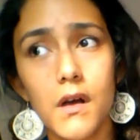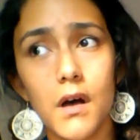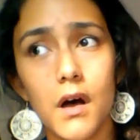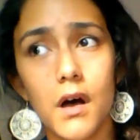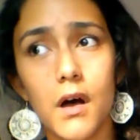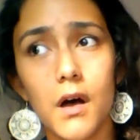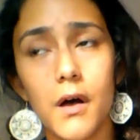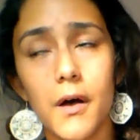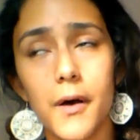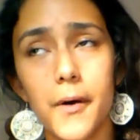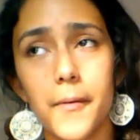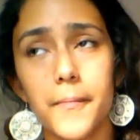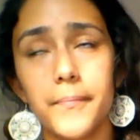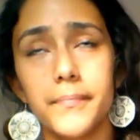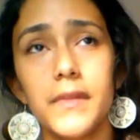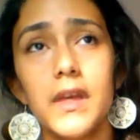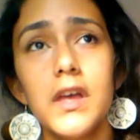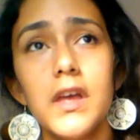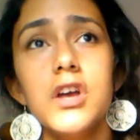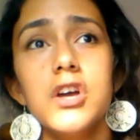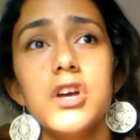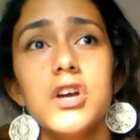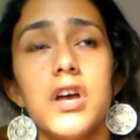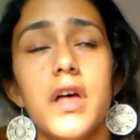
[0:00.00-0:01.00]
And
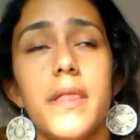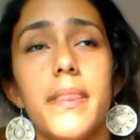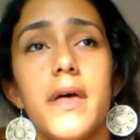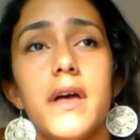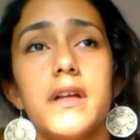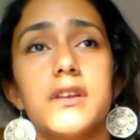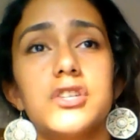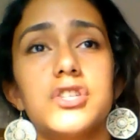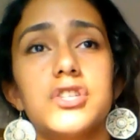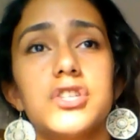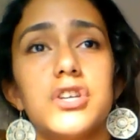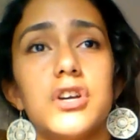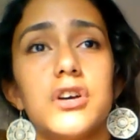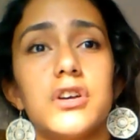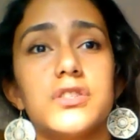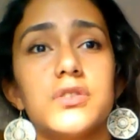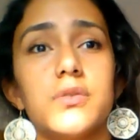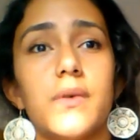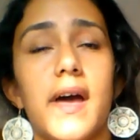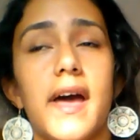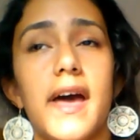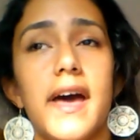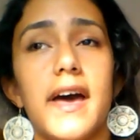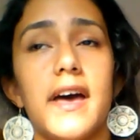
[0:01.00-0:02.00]
then she
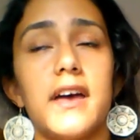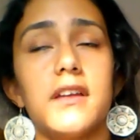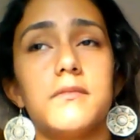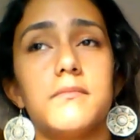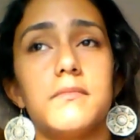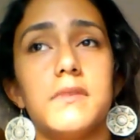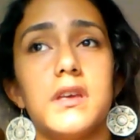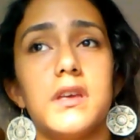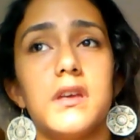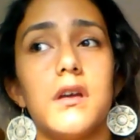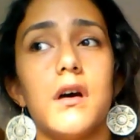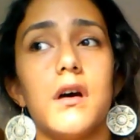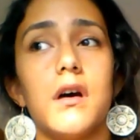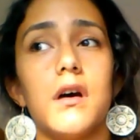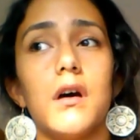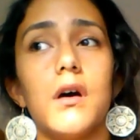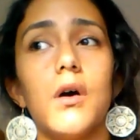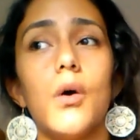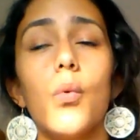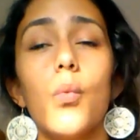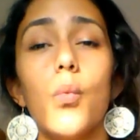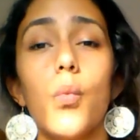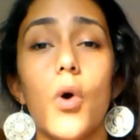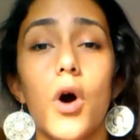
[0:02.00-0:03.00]
also had me
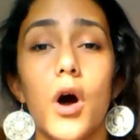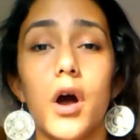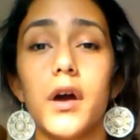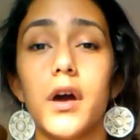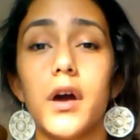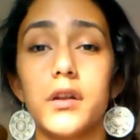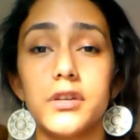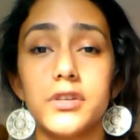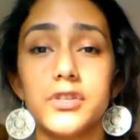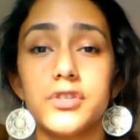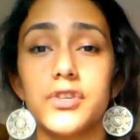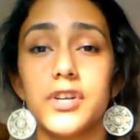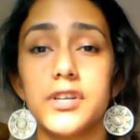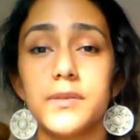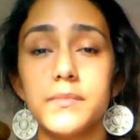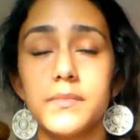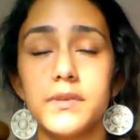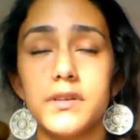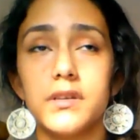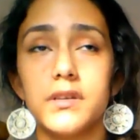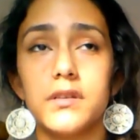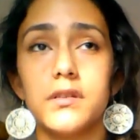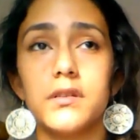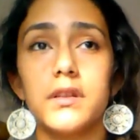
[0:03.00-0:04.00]
walk on a
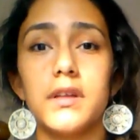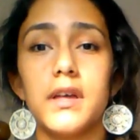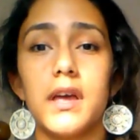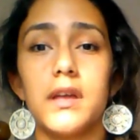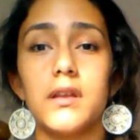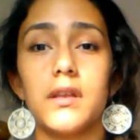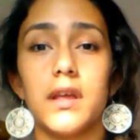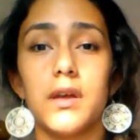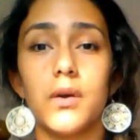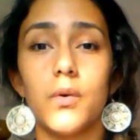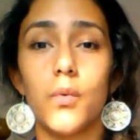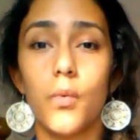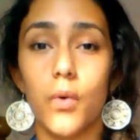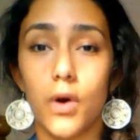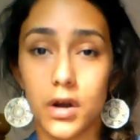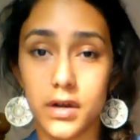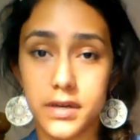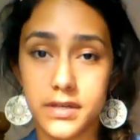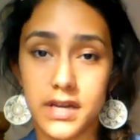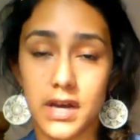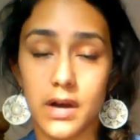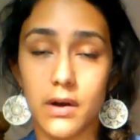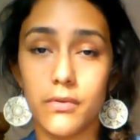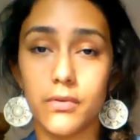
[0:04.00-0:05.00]
treadmill and like walk
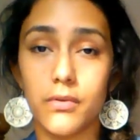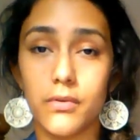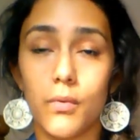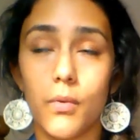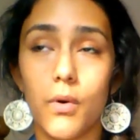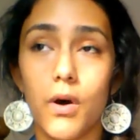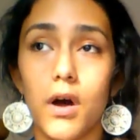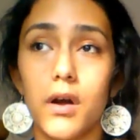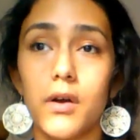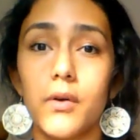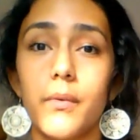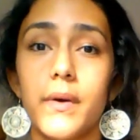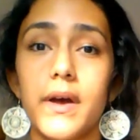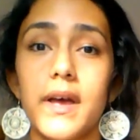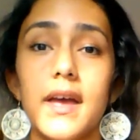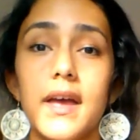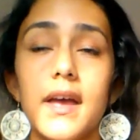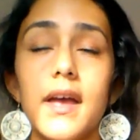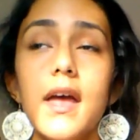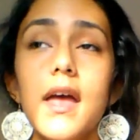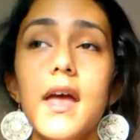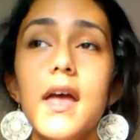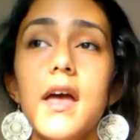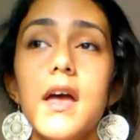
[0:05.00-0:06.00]
down the
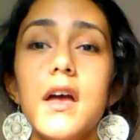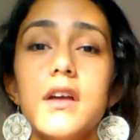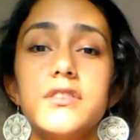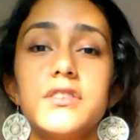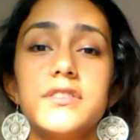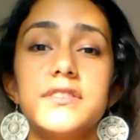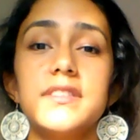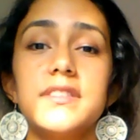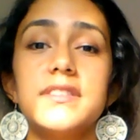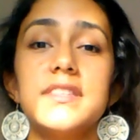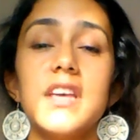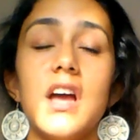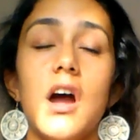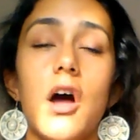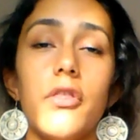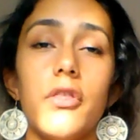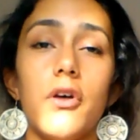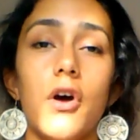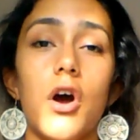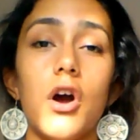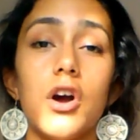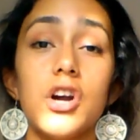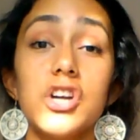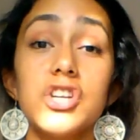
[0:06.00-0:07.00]
walkway just to see how
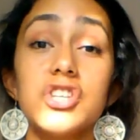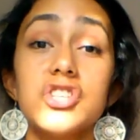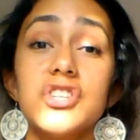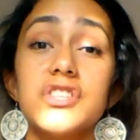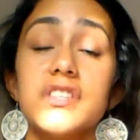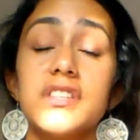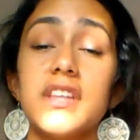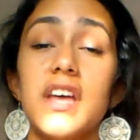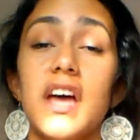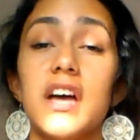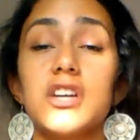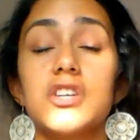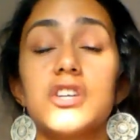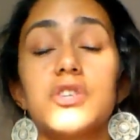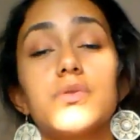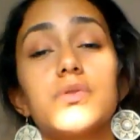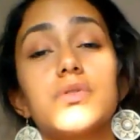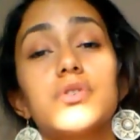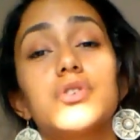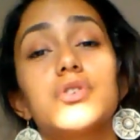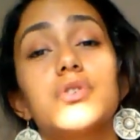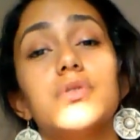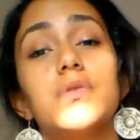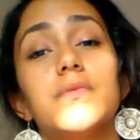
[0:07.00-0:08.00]
the arches in the actual
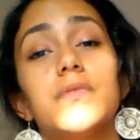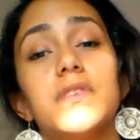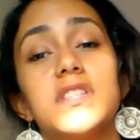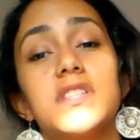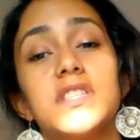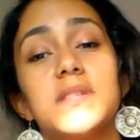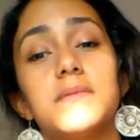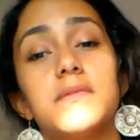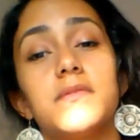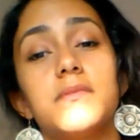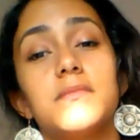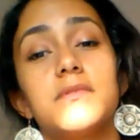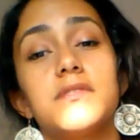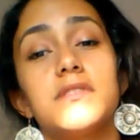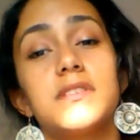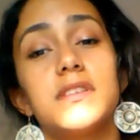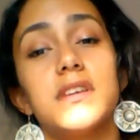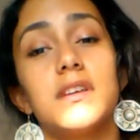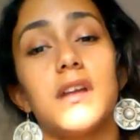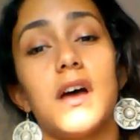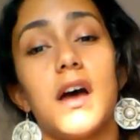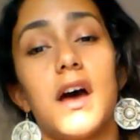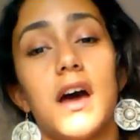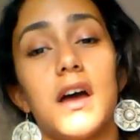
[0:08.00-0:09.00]
shoe fit. Some of them
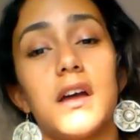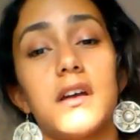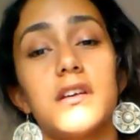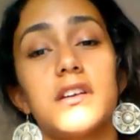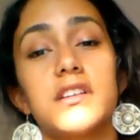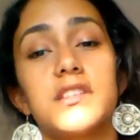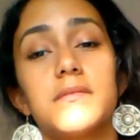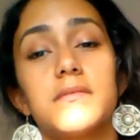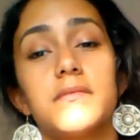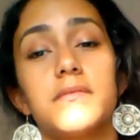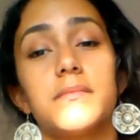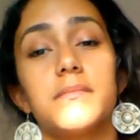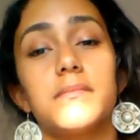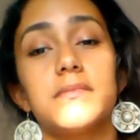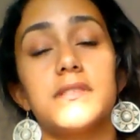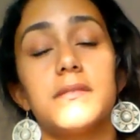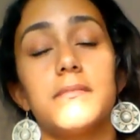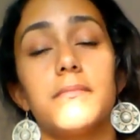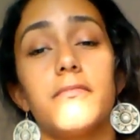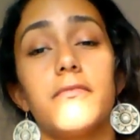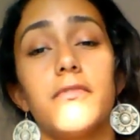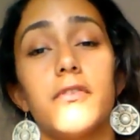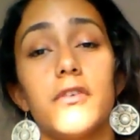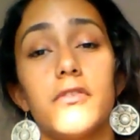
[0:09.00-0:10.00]
sit higher, some of them
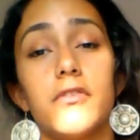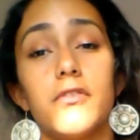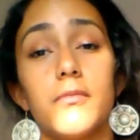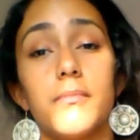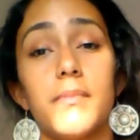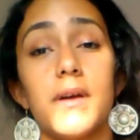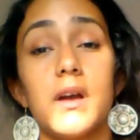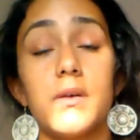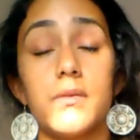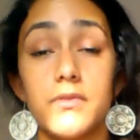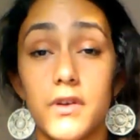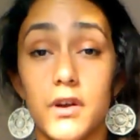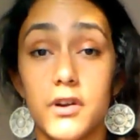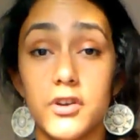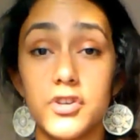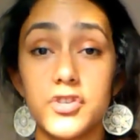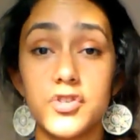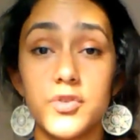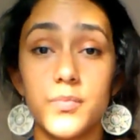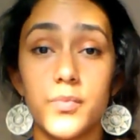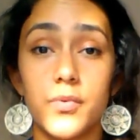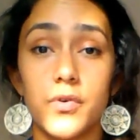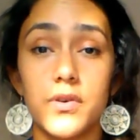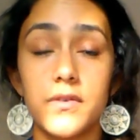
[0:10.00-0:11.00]
sit further back where the arch
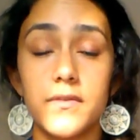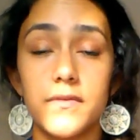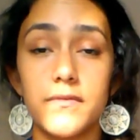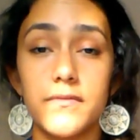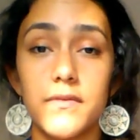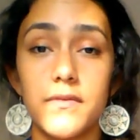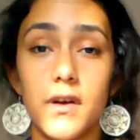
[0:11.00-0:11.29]
support